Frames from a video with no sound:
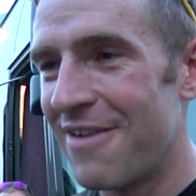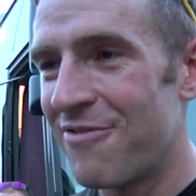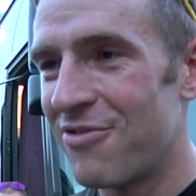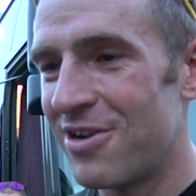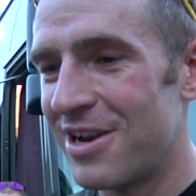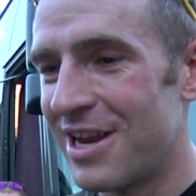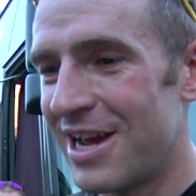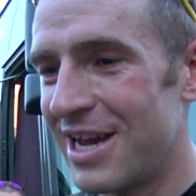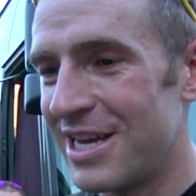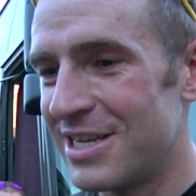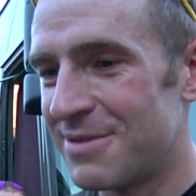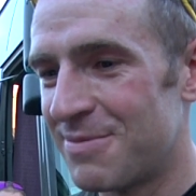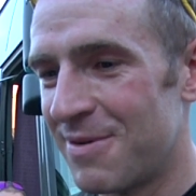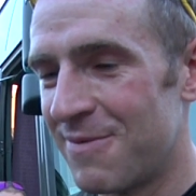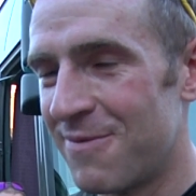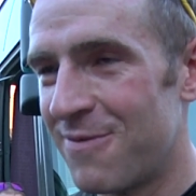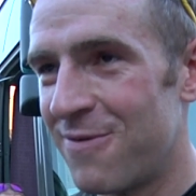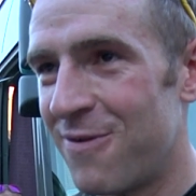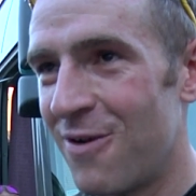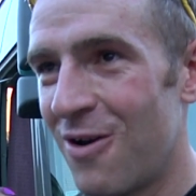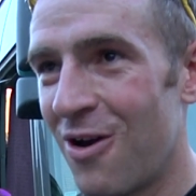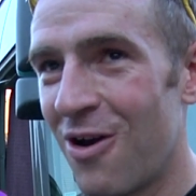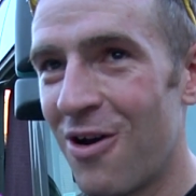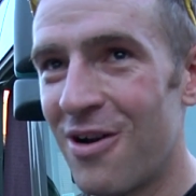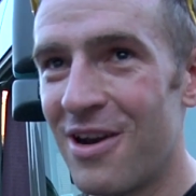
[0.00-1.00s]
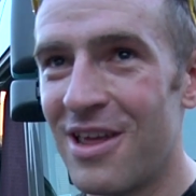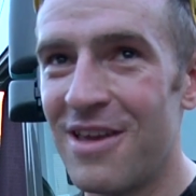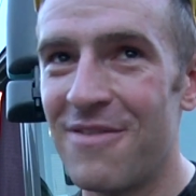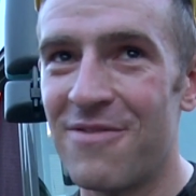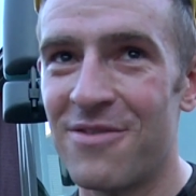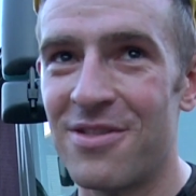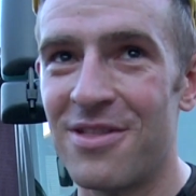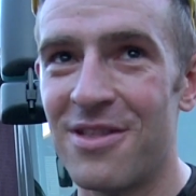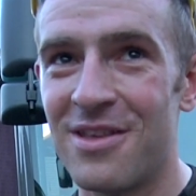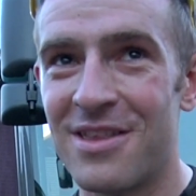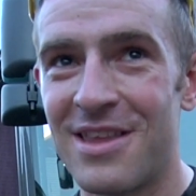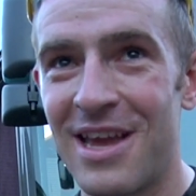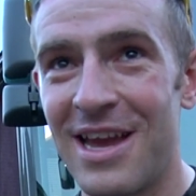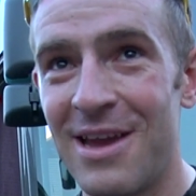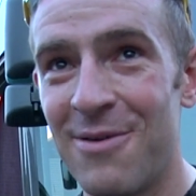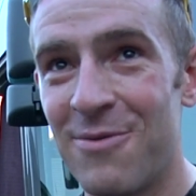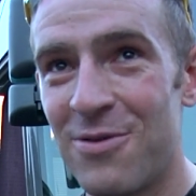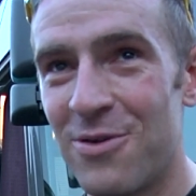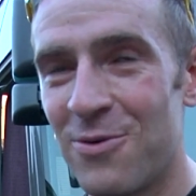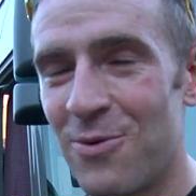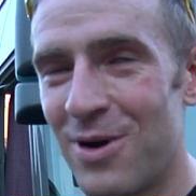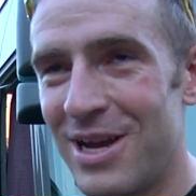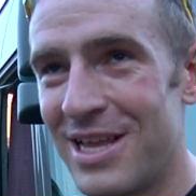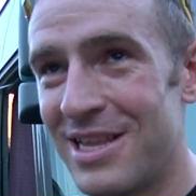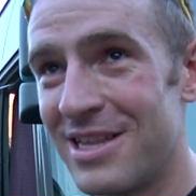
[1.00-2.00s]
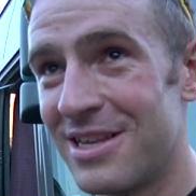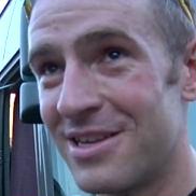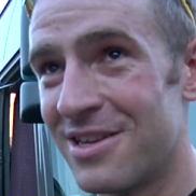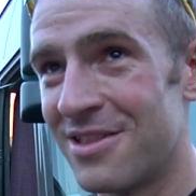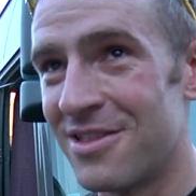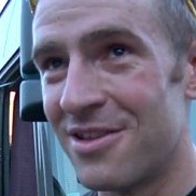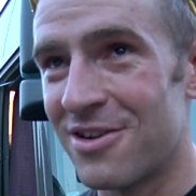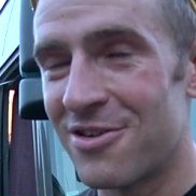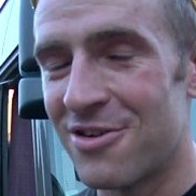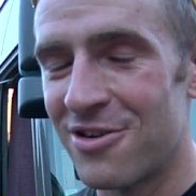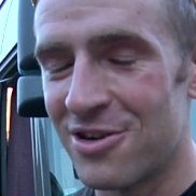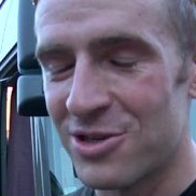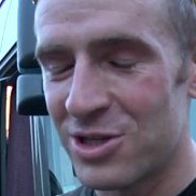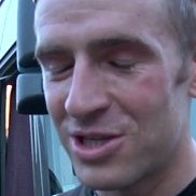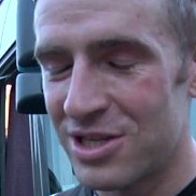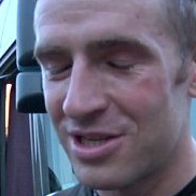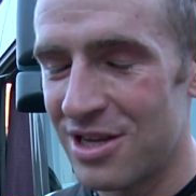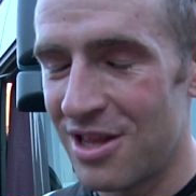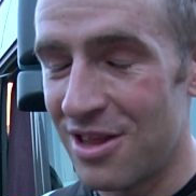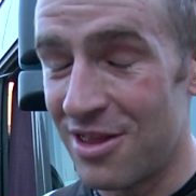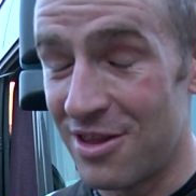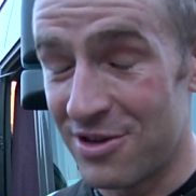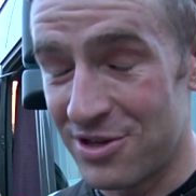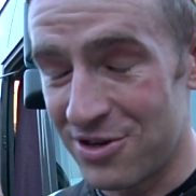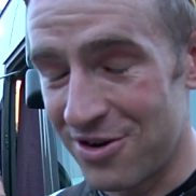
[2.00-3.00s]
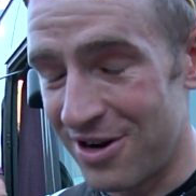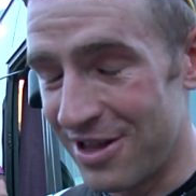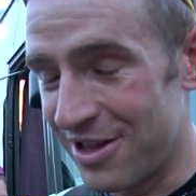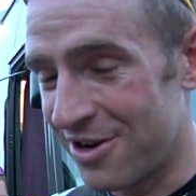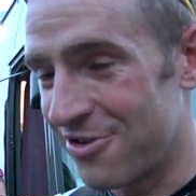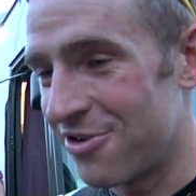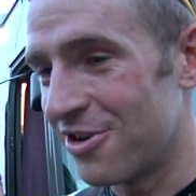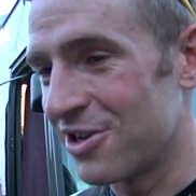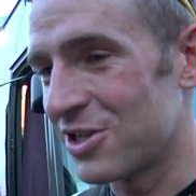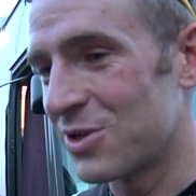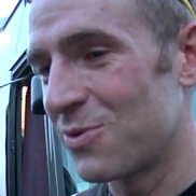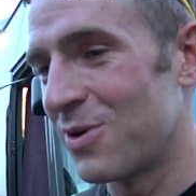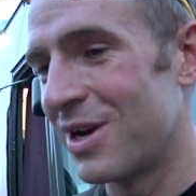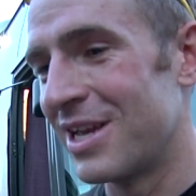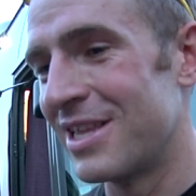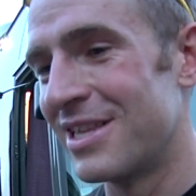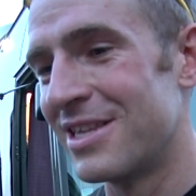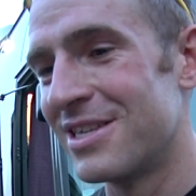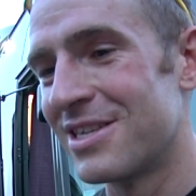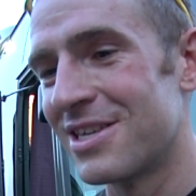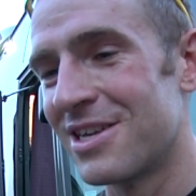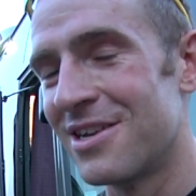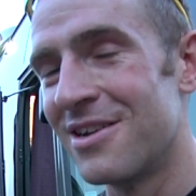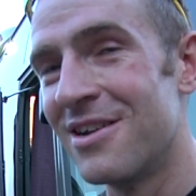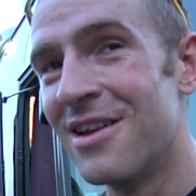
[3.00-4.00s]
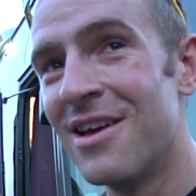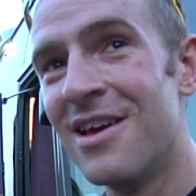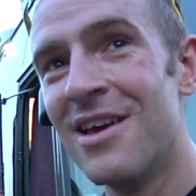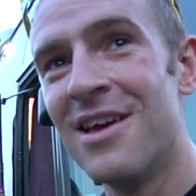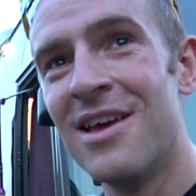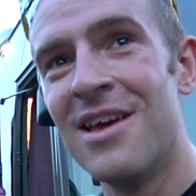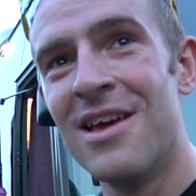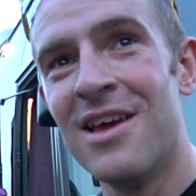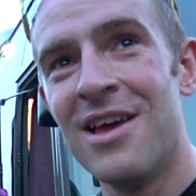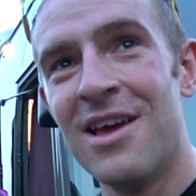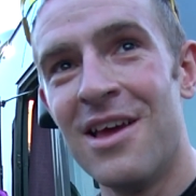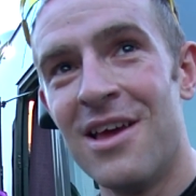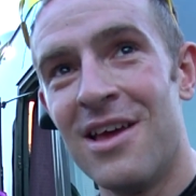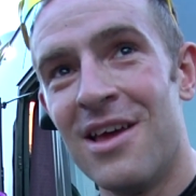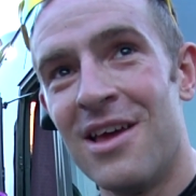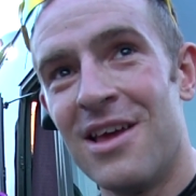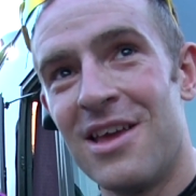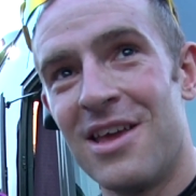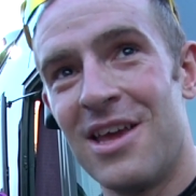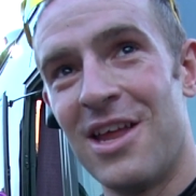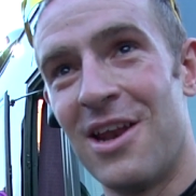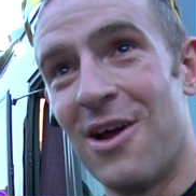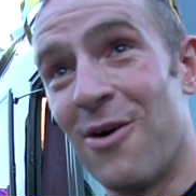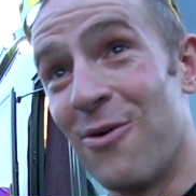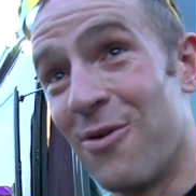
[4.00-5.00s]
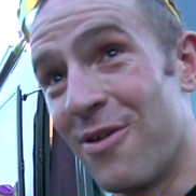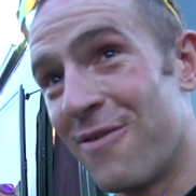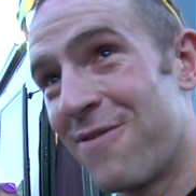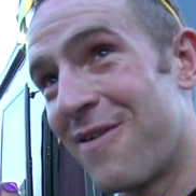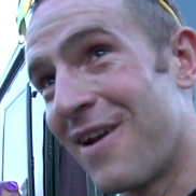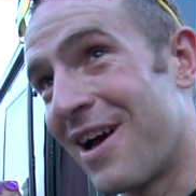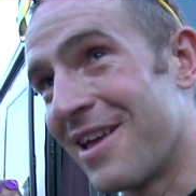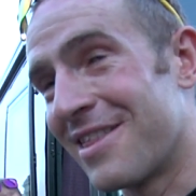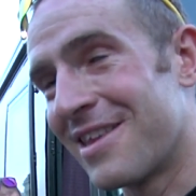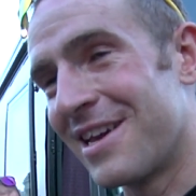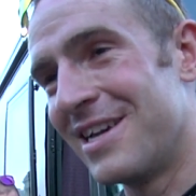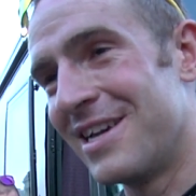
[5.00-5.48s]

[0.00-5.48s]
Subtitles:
Every day has been full on, even the day with the wind and the crosswinds, and you know, the flat